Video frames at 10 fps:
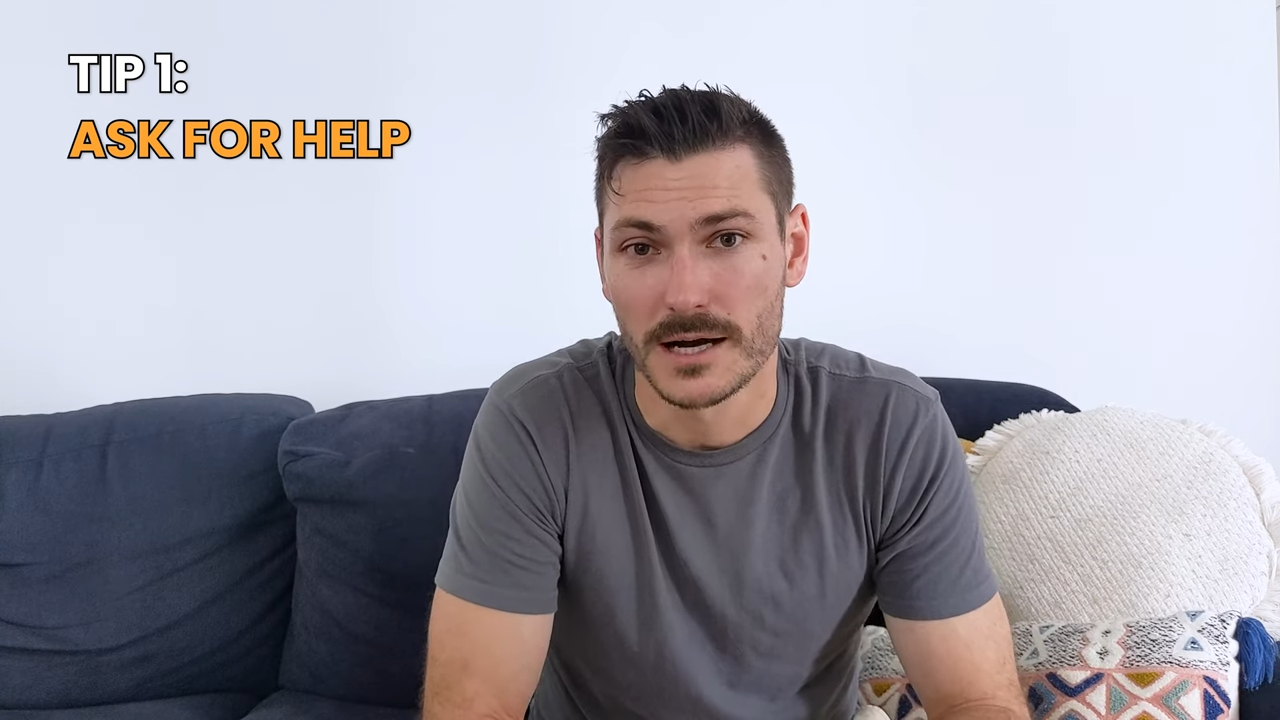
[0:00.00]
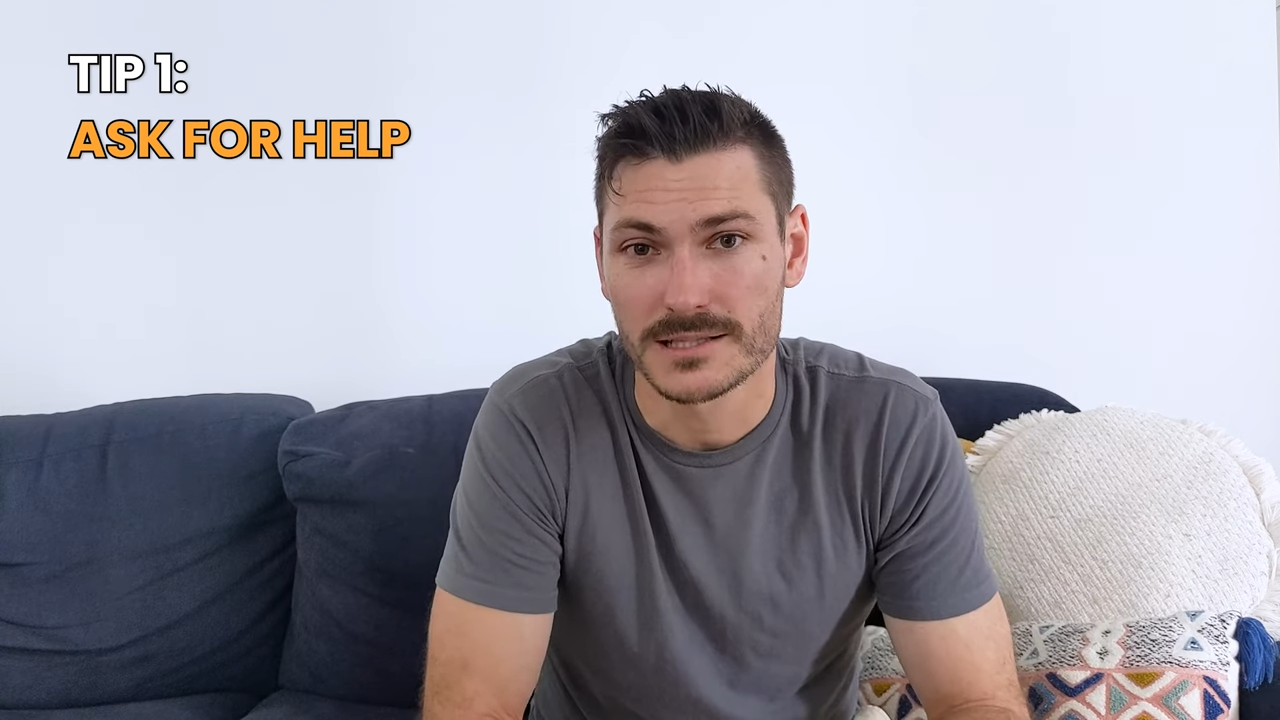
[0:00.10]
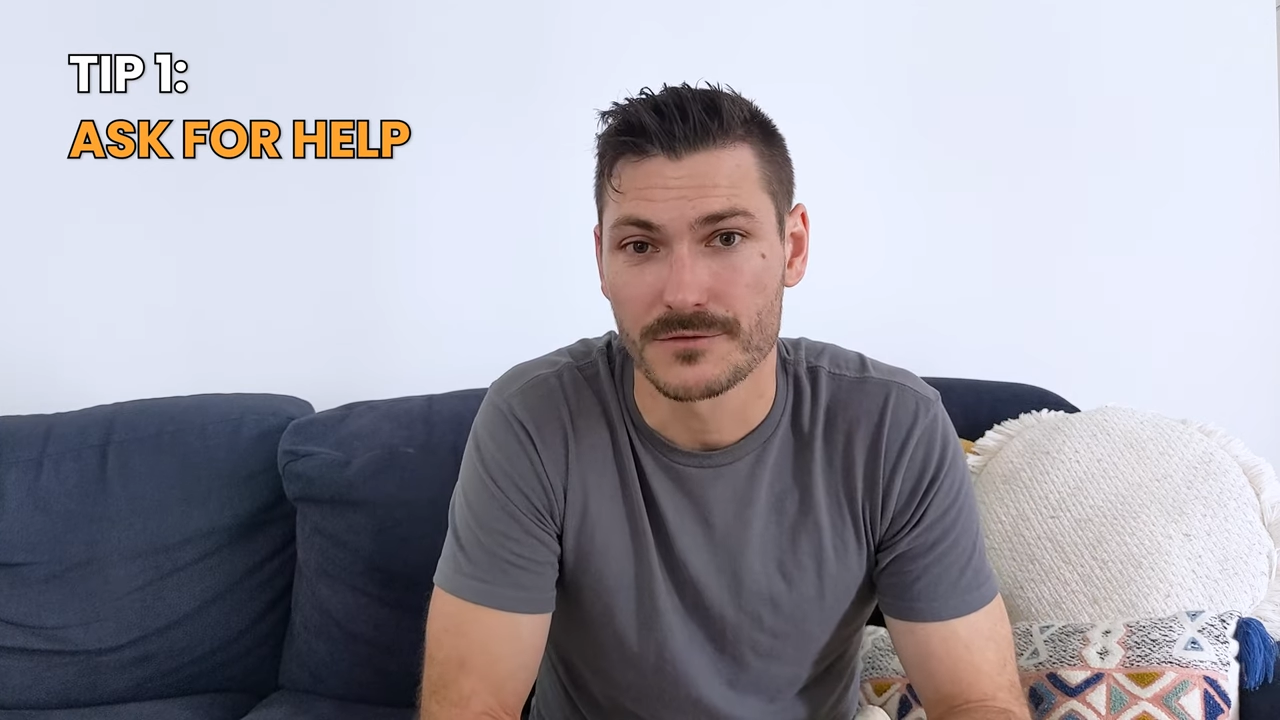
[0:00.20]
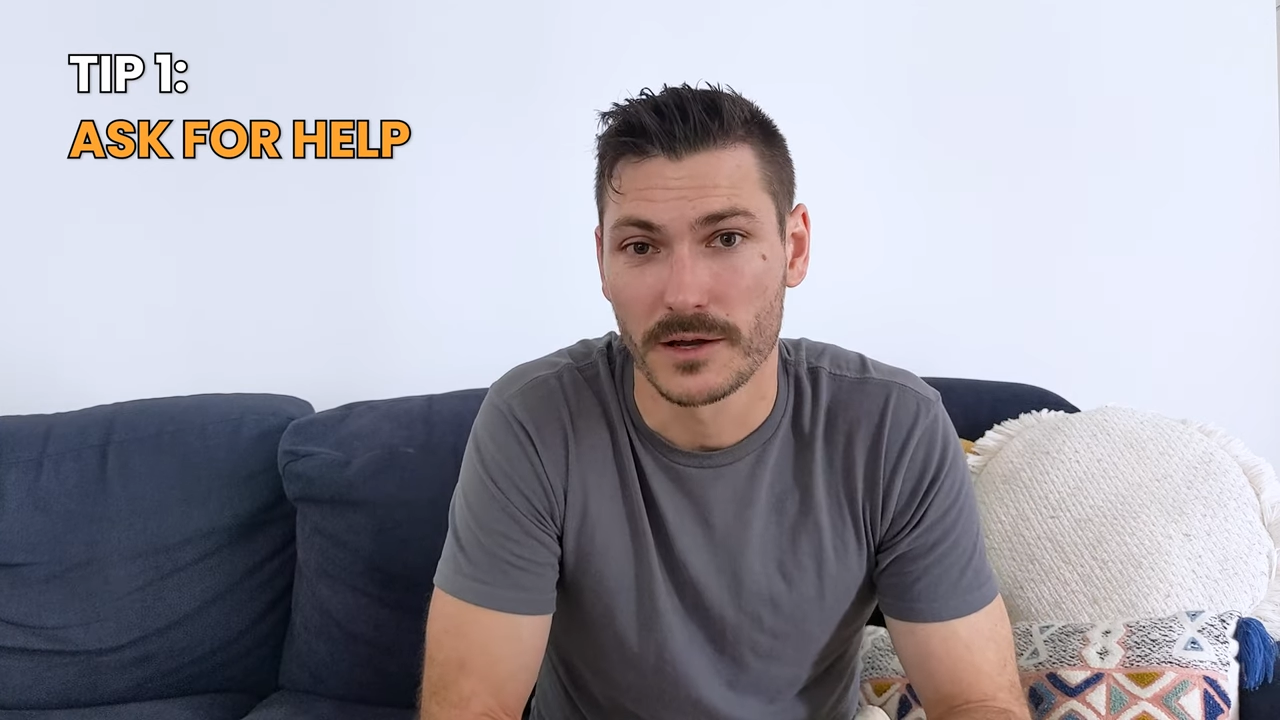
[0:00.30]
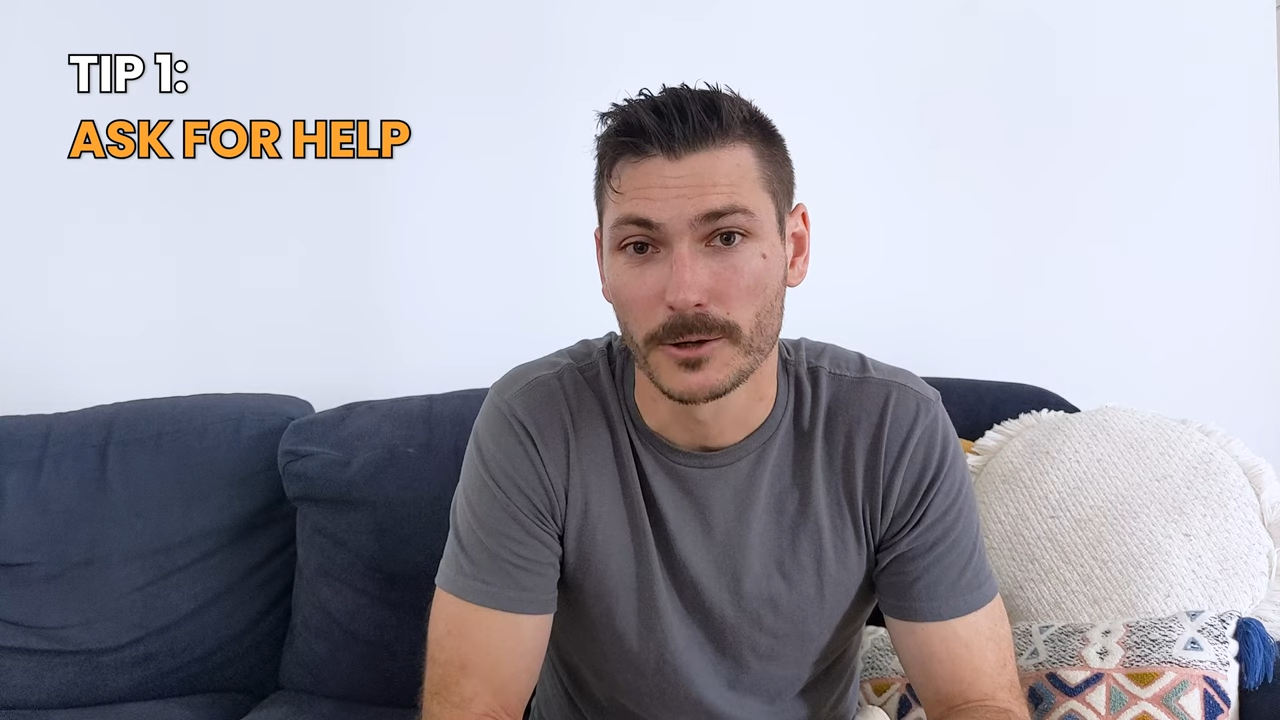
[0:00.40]
to
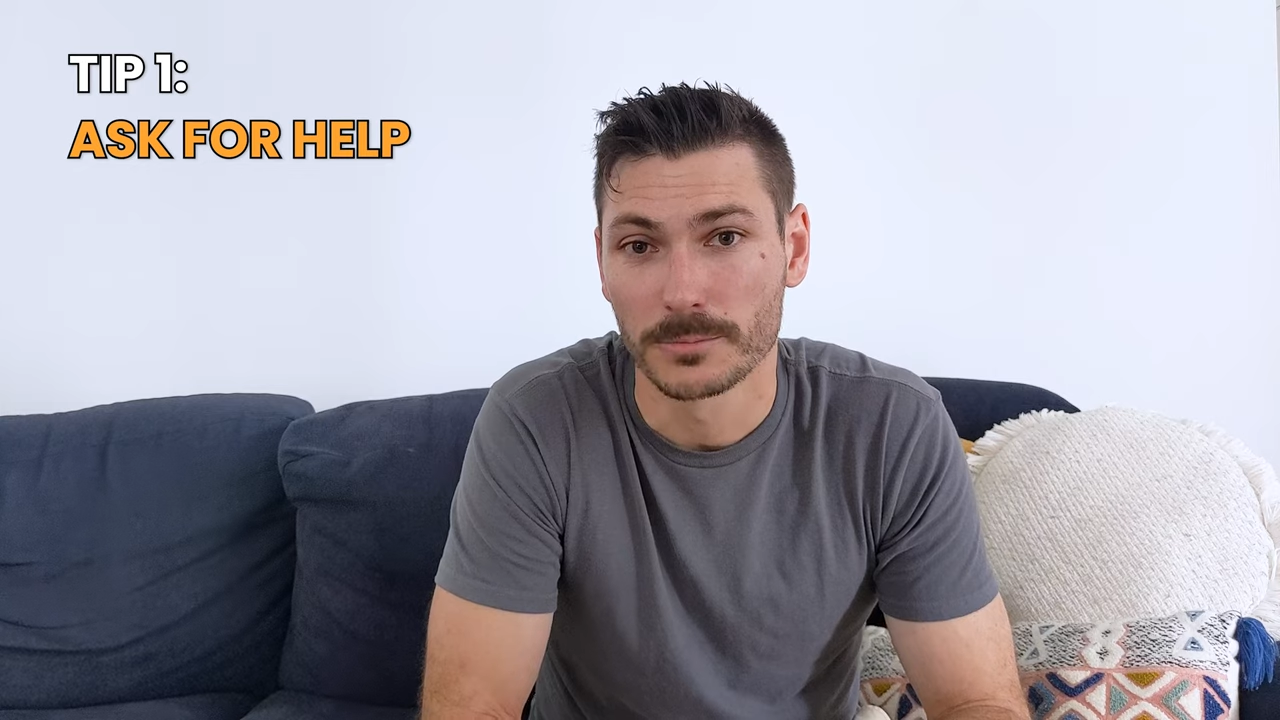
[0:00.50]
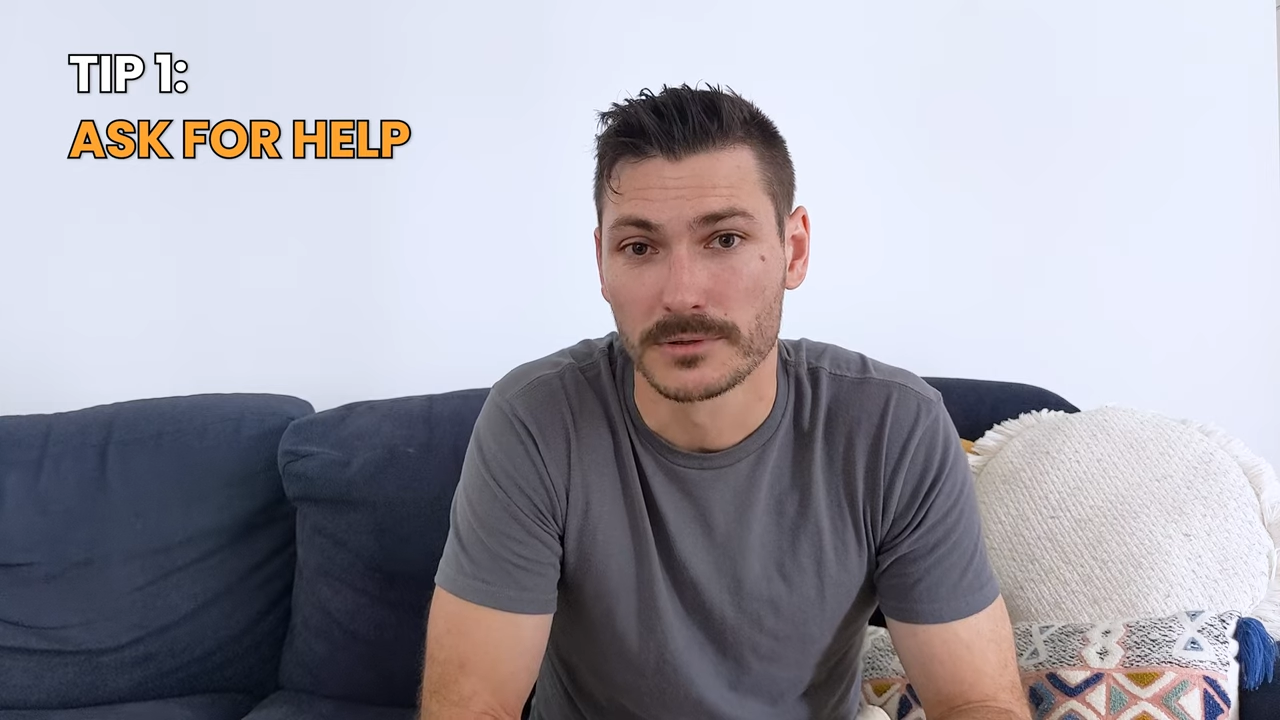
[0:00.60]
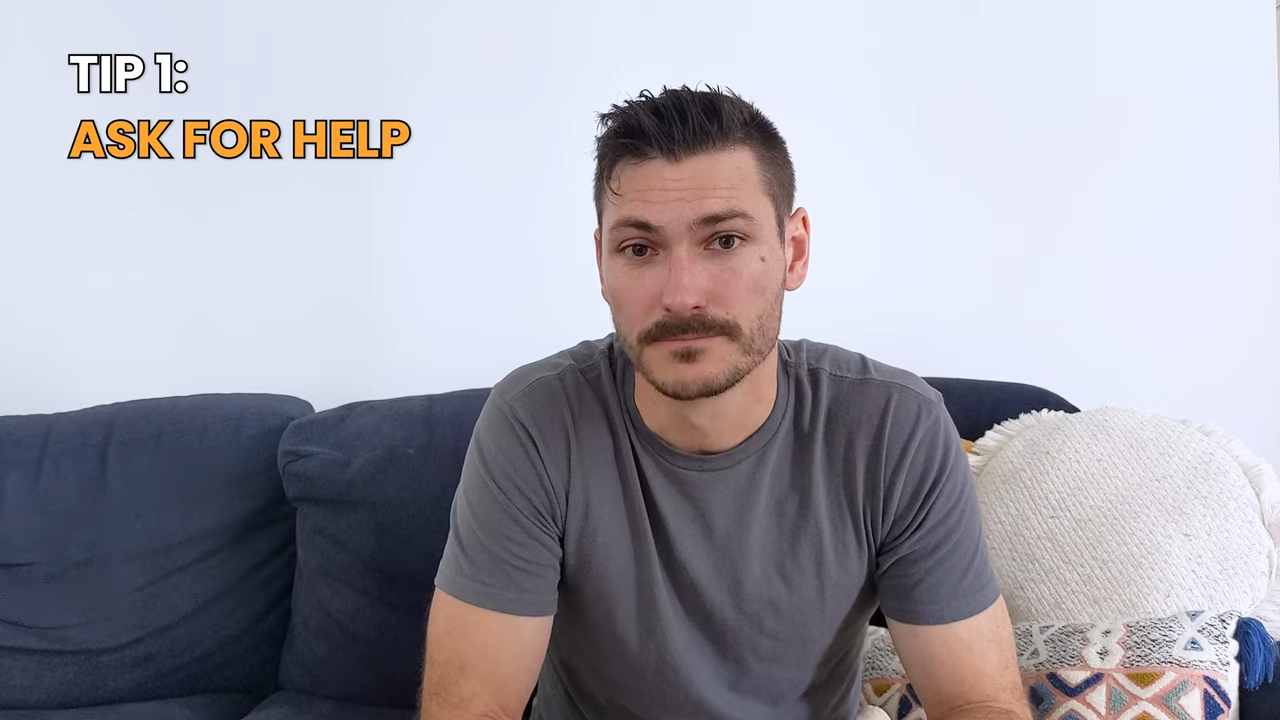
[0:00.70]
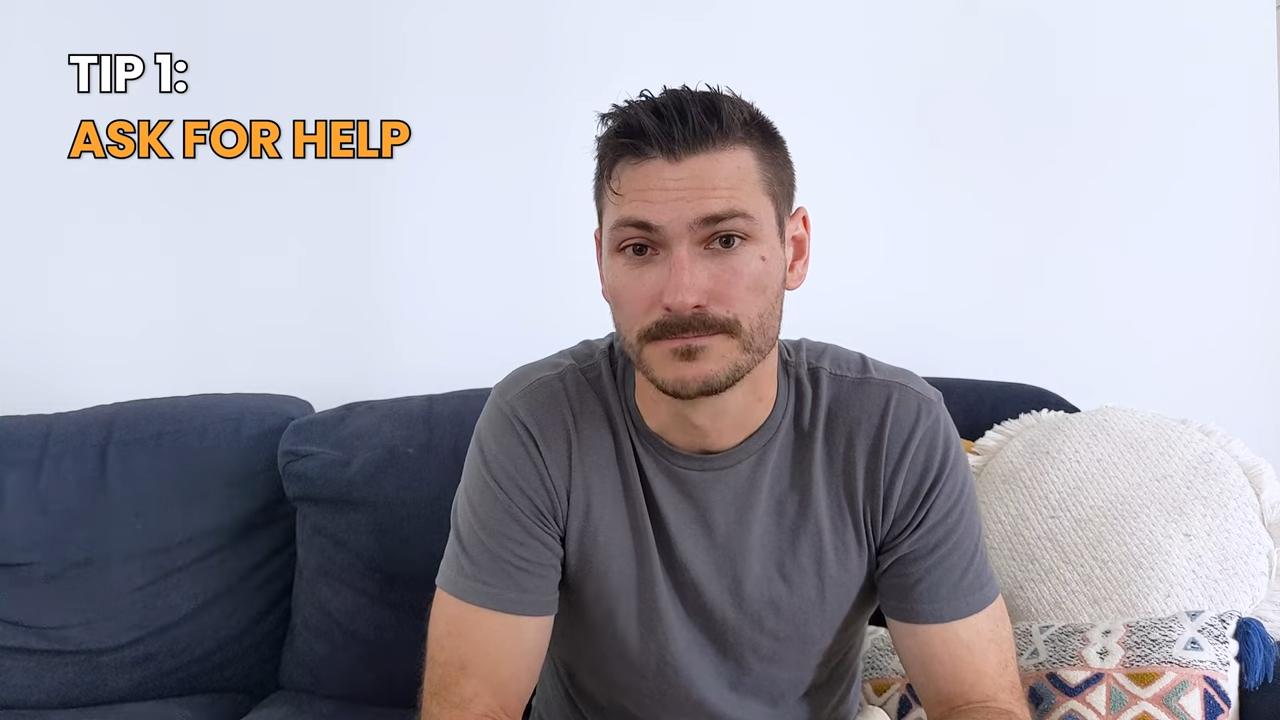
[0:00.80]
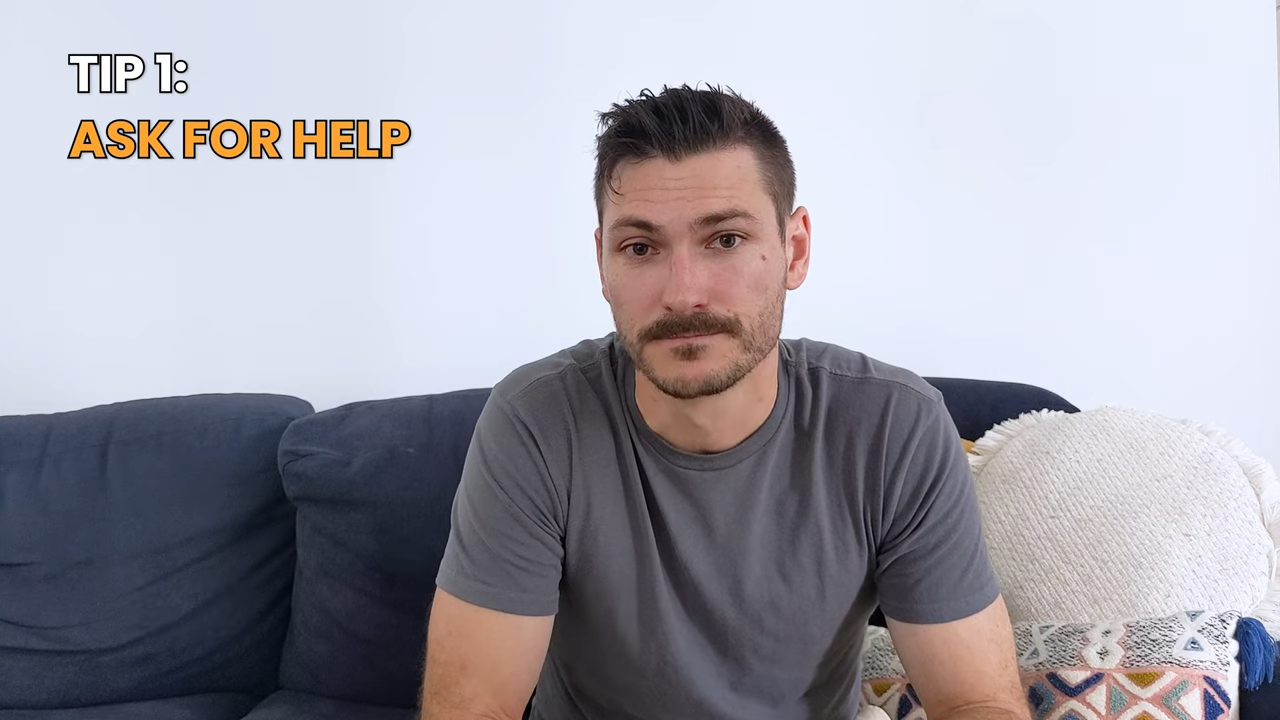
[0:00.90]
ask for help.